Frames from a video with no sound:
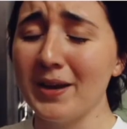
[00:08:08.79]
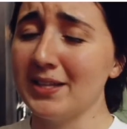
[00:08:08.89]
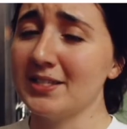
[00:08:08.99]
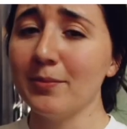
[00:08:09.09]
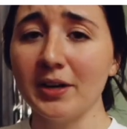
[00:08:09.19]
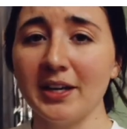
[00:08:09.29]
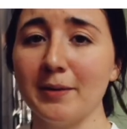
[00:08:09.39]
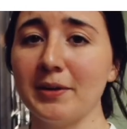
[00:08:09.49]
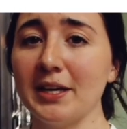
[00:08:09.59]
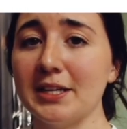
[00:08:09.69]
and summer
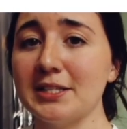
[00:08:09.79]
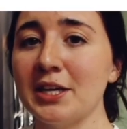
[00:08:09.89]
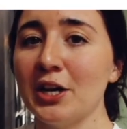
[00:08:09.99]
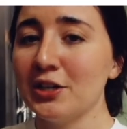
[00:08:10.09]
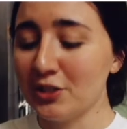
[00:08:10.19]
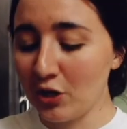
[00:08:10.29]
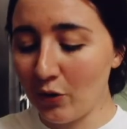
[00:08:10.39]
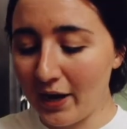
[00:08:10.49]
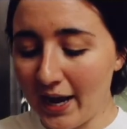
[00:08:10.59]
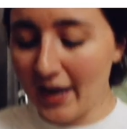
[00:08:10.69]
camp kids to
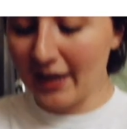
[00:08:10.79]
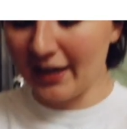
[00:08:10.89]
go ahead